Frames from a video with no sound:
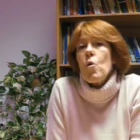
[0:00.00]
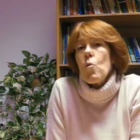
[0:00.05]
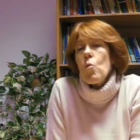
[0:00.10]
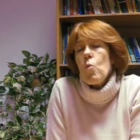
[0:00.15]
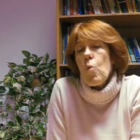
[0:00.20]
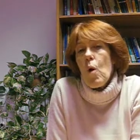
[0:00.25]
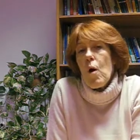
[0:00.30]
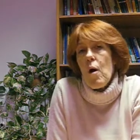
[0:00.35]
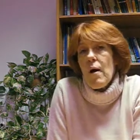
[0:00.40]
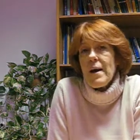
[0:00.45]

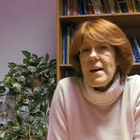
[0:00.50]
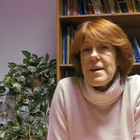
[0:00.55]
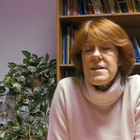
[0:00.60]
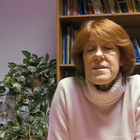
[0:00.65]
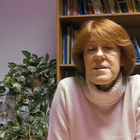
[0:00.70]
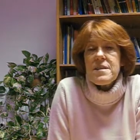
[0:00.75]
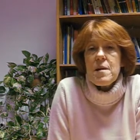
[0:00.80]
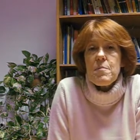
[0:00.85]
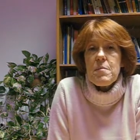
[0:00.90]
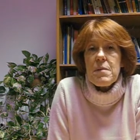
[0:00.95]
why
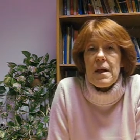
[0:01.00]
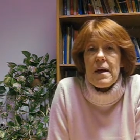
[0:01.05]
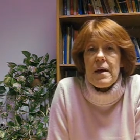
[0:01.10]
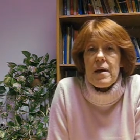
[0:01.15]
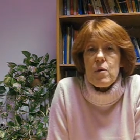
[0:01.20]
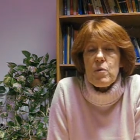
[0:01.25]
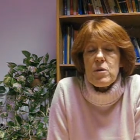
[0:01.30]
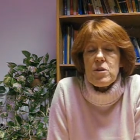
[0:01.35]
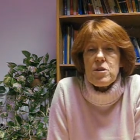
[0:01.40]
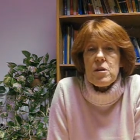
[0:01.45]
some
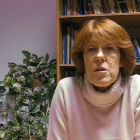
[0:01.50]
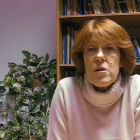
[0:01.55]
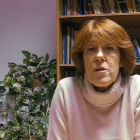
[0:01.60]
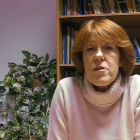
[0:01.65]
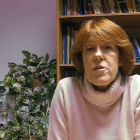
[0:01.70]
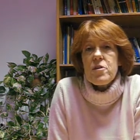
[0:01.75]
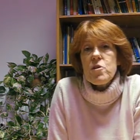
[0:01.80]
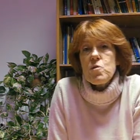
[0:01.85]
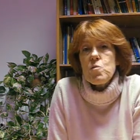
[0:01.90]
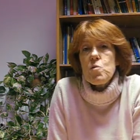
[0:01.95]
language
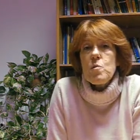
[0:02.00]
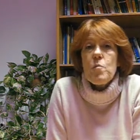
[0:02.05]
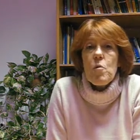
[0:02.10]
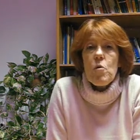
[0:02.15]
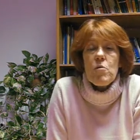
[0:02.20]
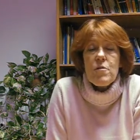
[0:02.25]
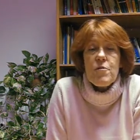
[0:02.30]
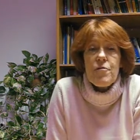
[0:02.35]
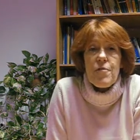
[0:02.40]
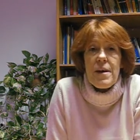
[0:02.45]
learners were
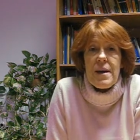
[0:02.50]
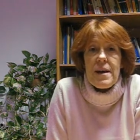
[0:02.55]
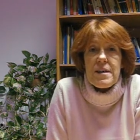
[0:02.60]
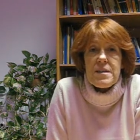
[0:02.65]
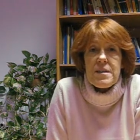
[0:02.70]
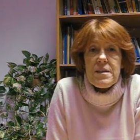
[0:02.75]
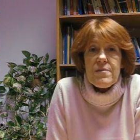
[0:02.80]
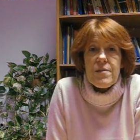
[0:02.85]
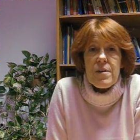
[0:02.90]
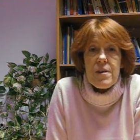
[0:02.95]
more
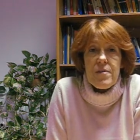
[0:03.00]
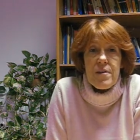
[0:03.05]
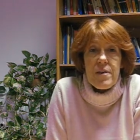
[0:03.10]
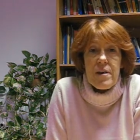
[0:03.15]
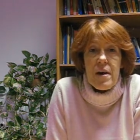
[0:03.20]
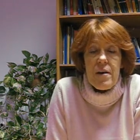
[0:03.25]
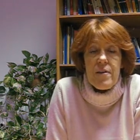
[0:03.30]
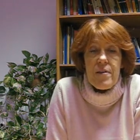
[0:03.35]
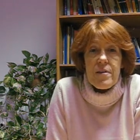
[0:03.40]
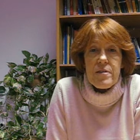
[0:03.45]
effective
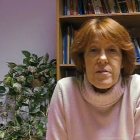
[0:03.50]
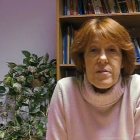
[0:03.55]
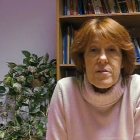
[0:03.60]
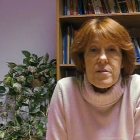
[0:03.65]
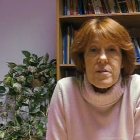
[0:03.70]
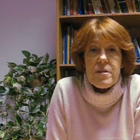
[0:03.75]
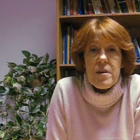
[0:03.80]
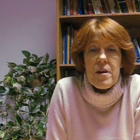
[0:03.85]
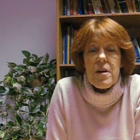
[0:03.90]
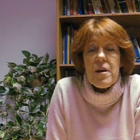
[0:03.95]
than others.